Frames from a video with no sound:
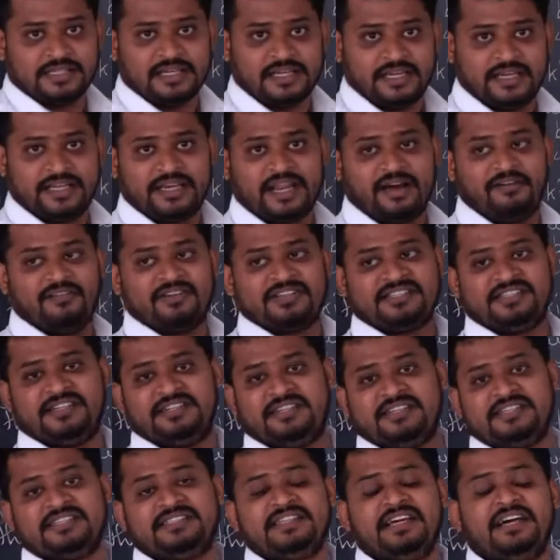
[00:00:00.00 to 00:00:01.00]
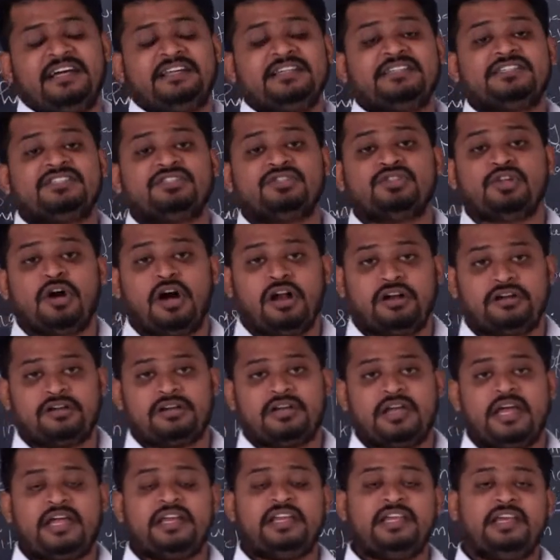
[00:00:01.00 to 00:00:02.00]
In our cities there is
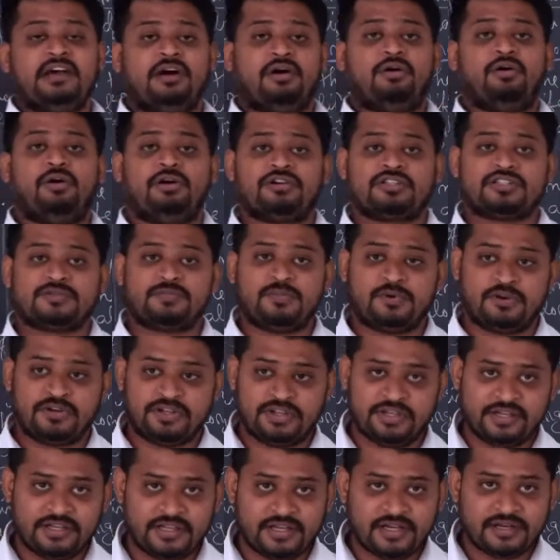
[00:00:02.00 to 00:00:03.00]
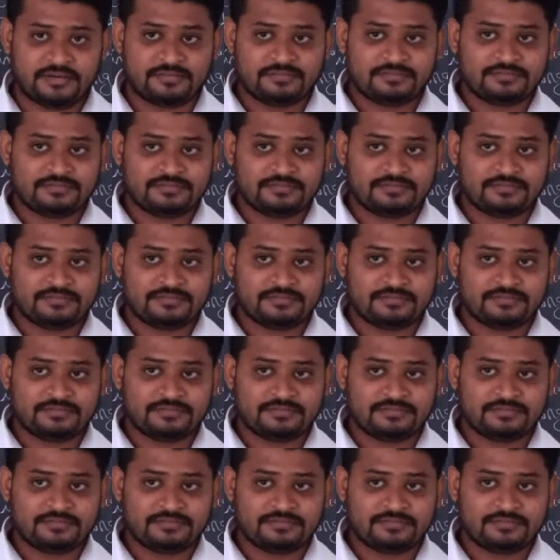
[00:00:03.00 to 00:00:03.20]
not any hotspot area.